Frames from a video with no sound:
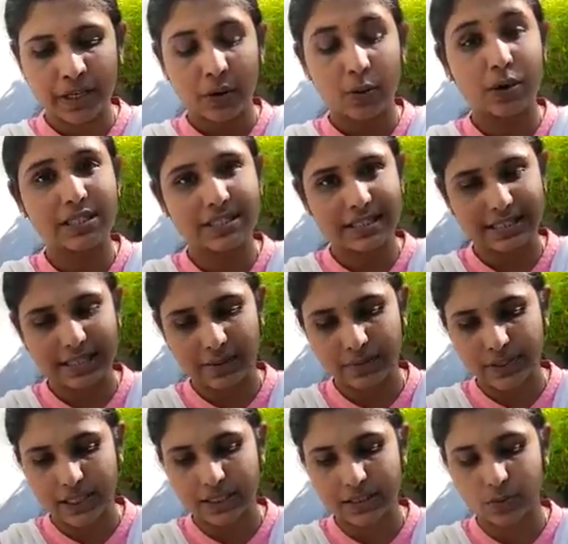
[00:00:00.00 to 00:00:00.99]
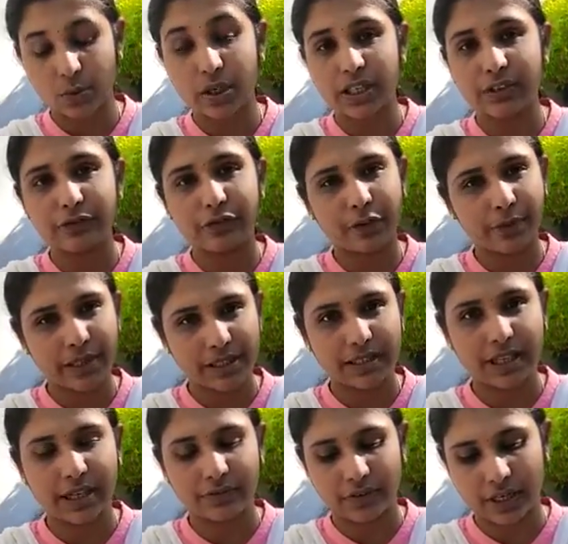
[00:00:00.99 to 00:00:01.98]
What's the subject? What
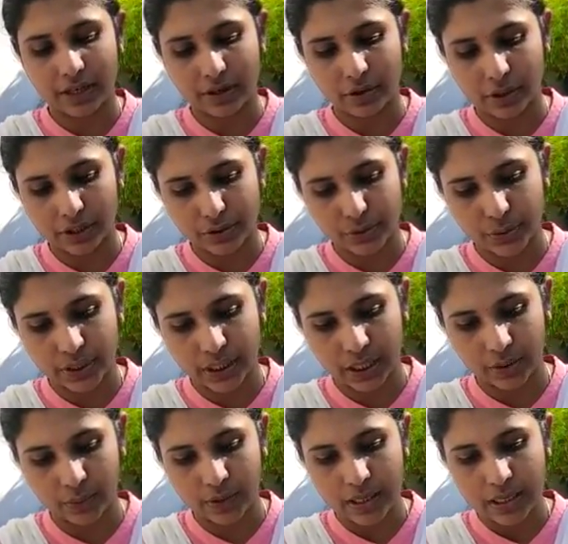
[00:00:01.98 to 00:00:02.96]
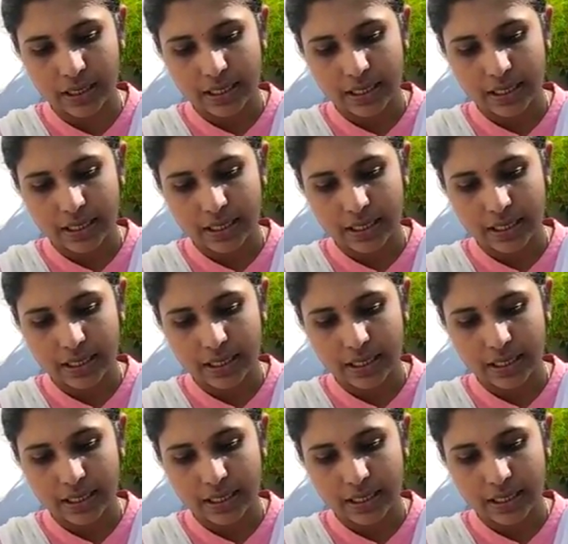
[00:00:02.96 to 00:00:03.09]
information that we are going to give?